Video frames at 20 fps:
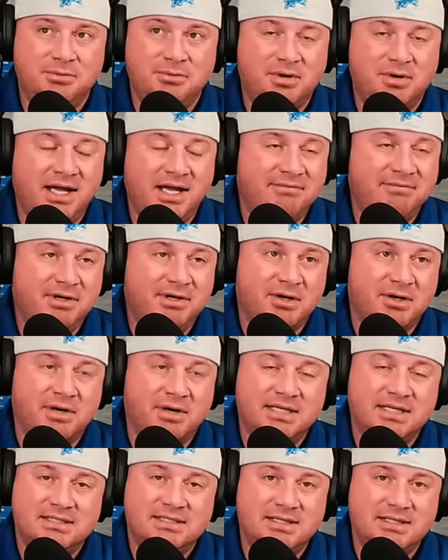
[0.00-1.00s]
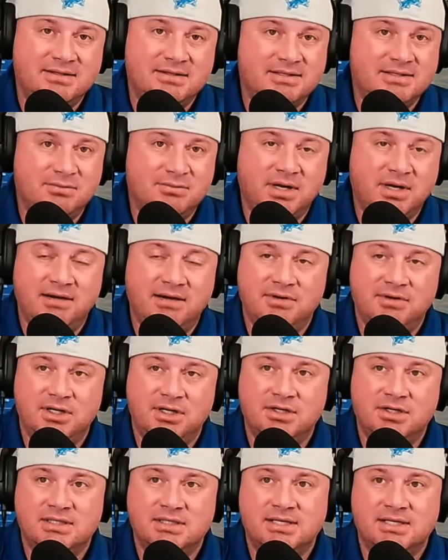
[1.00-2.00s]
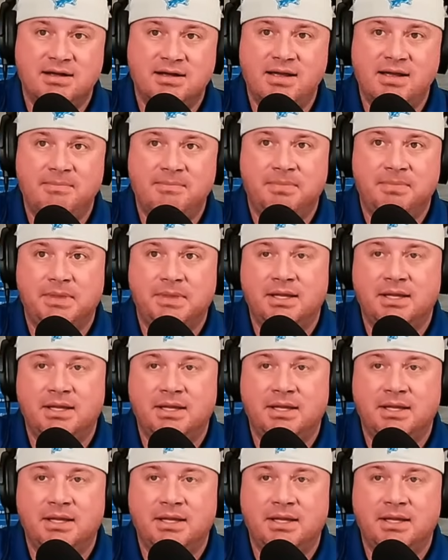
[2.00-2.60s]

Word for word: We're having a great season. We're having a good time.